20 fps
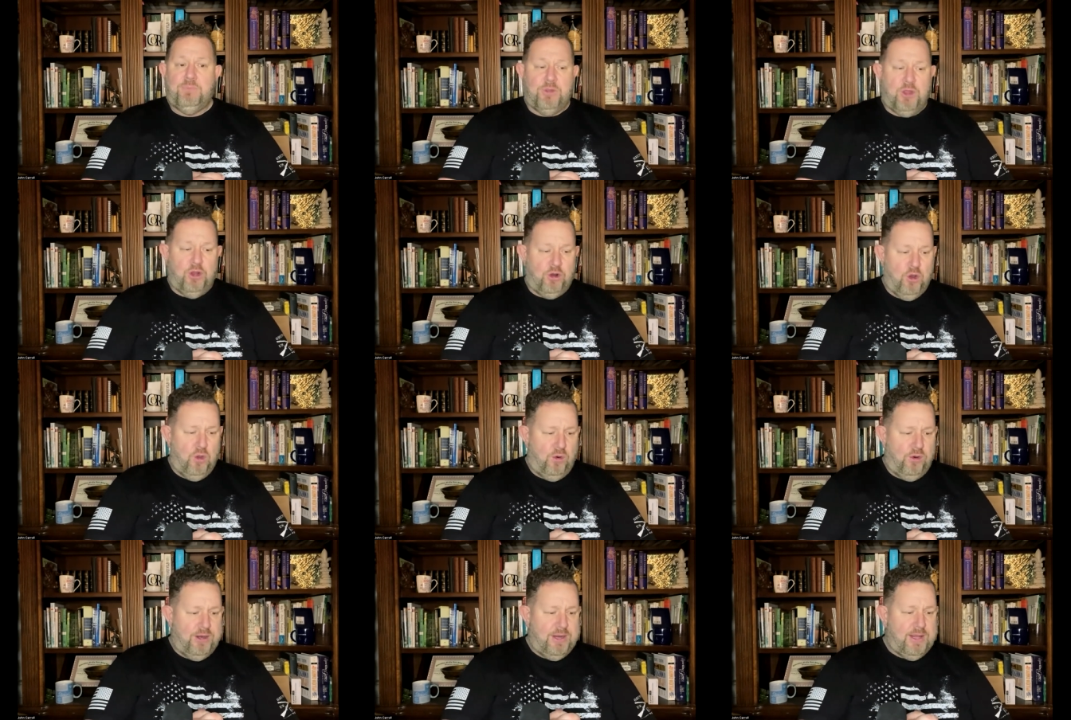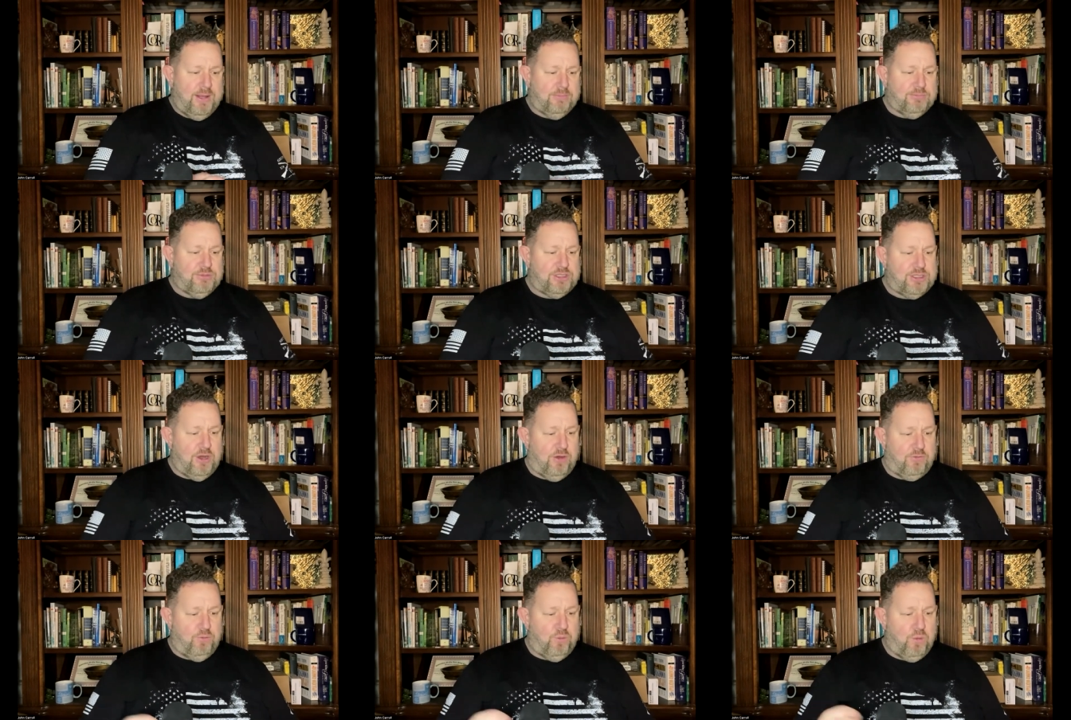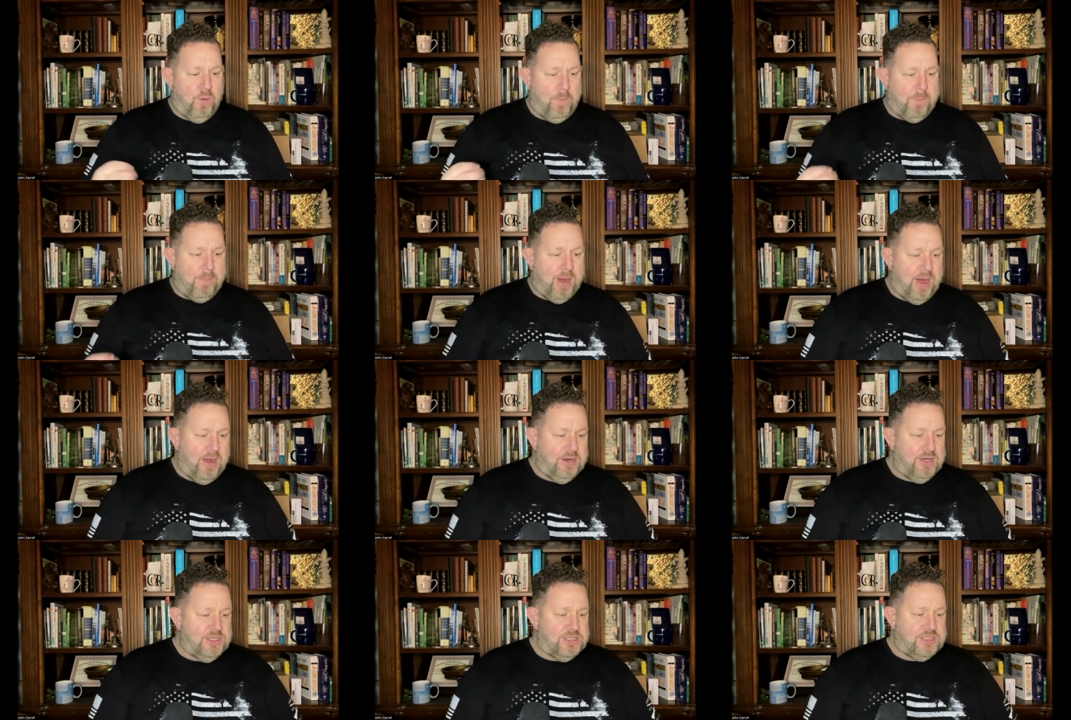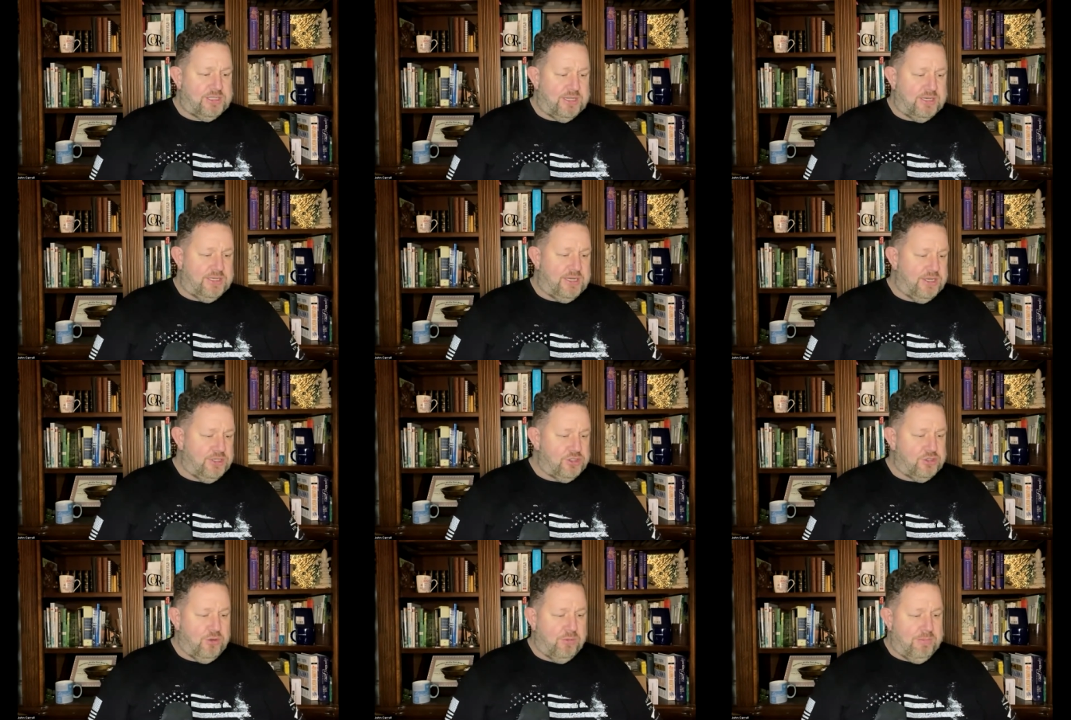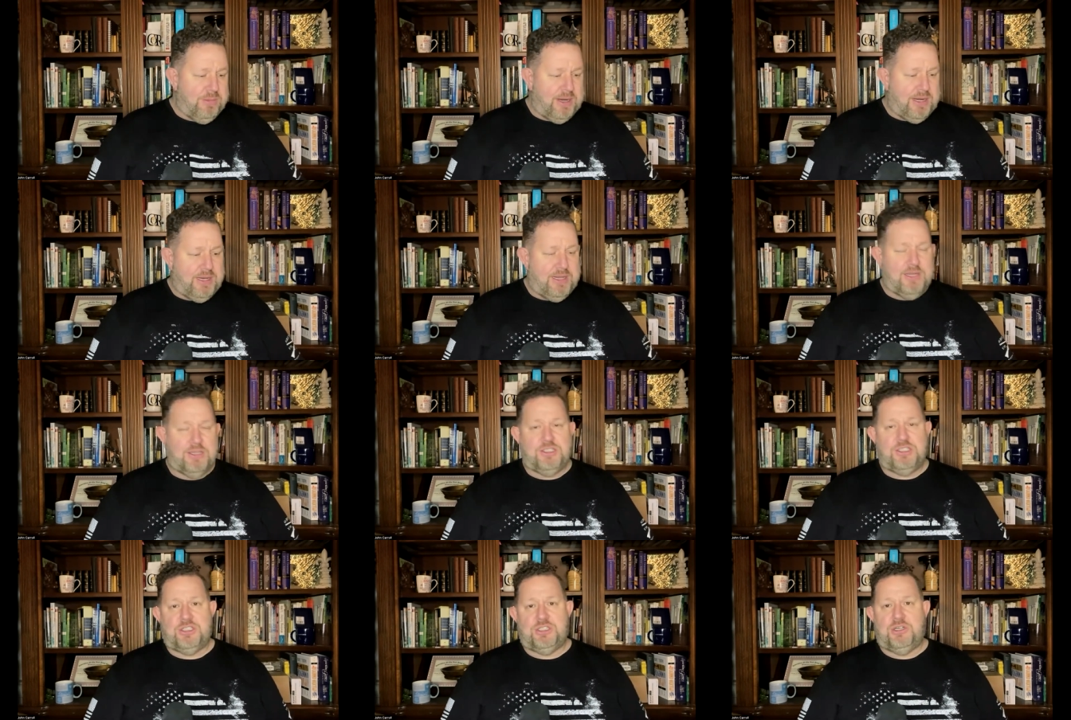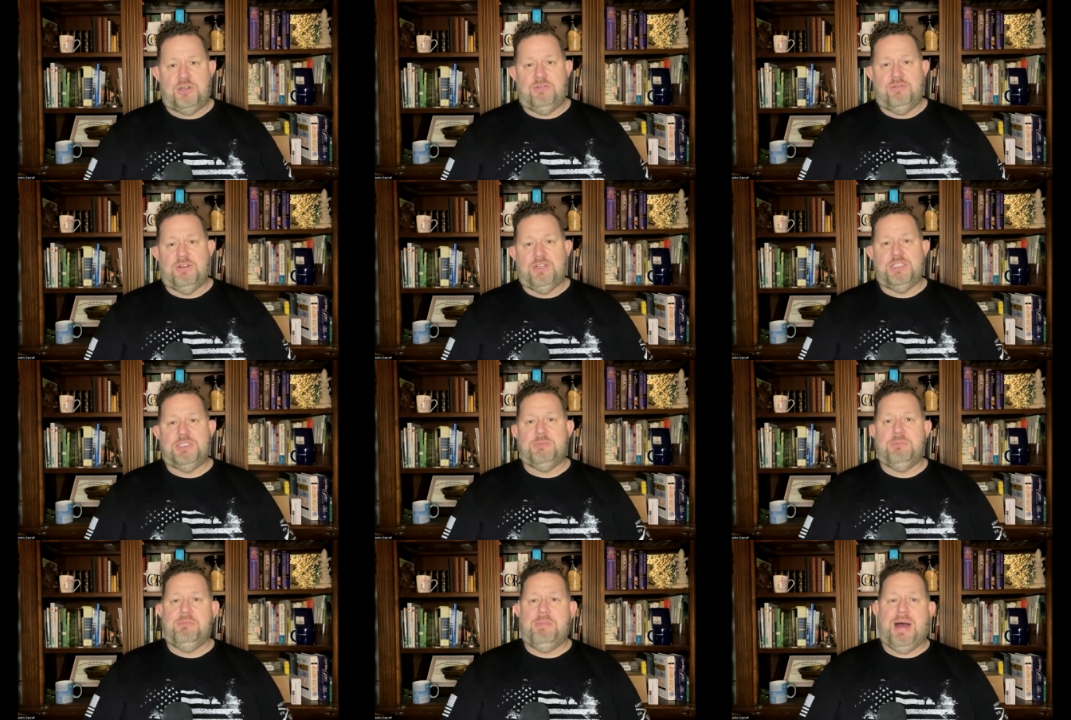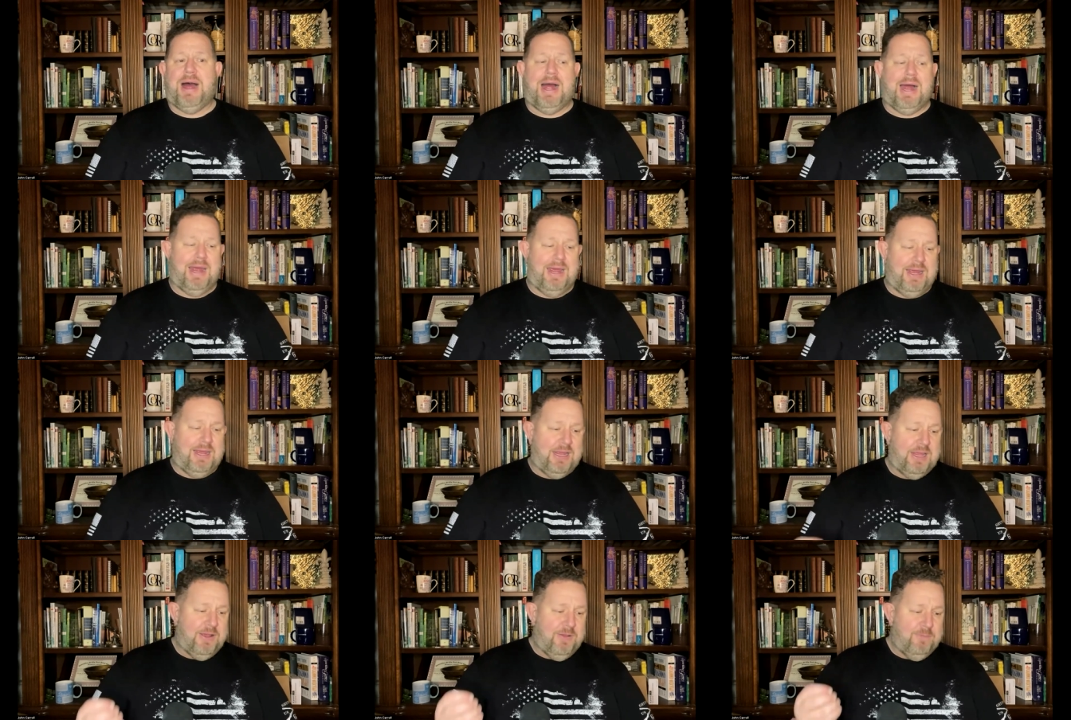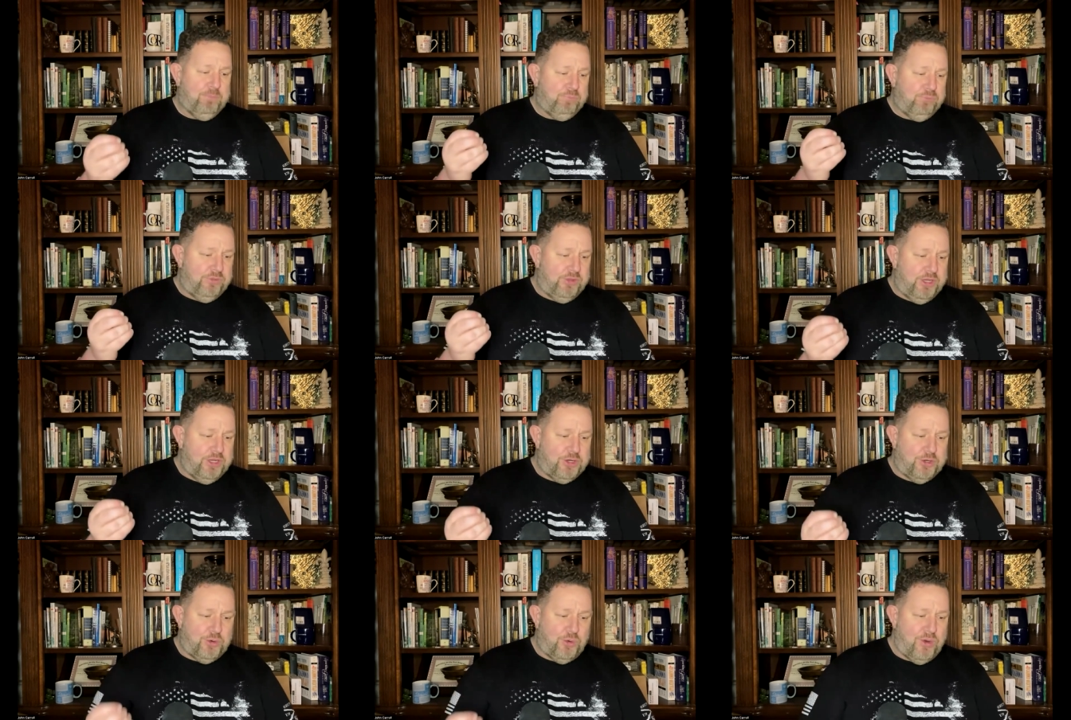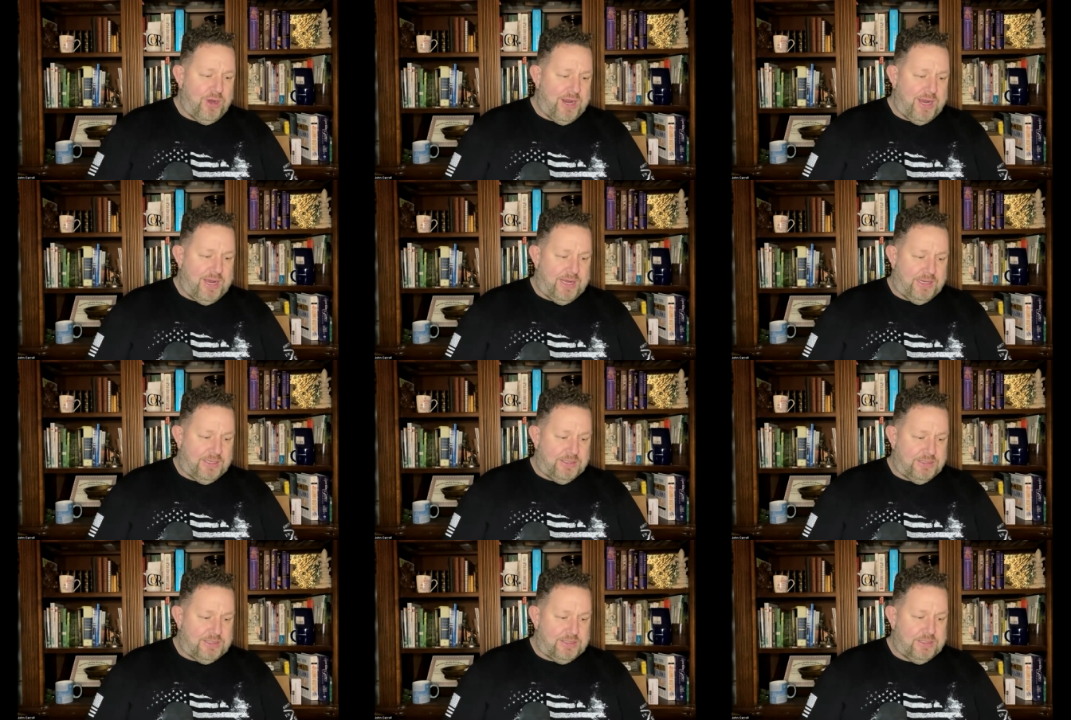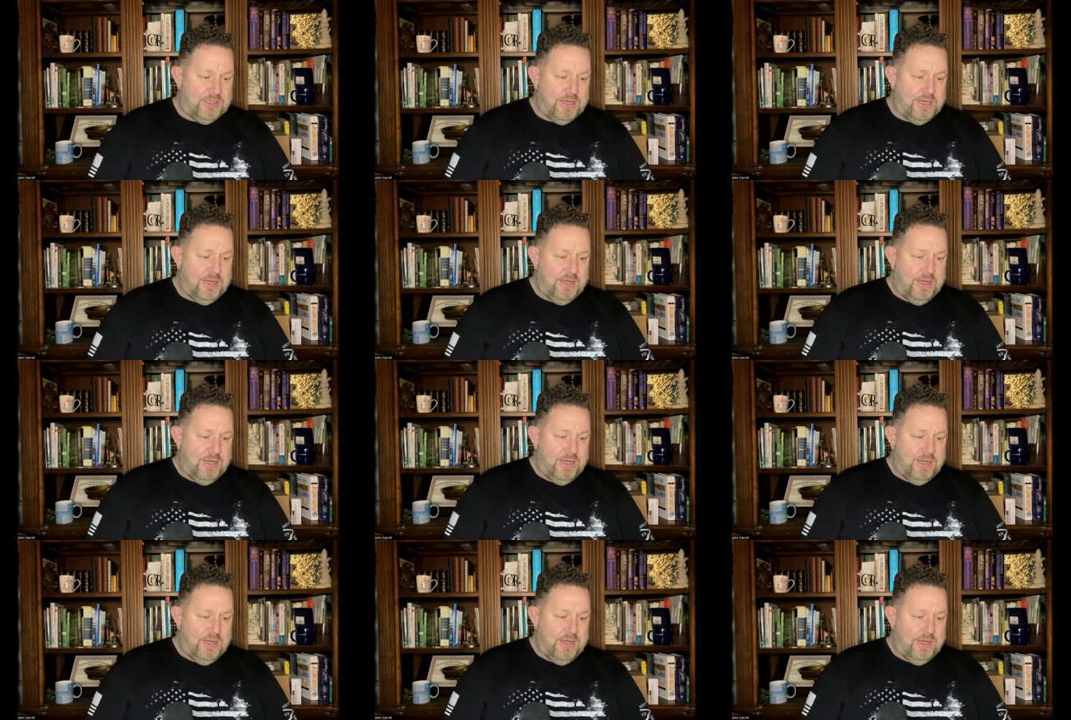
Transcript: The Lord himself will punish the disobedient servants by degrees.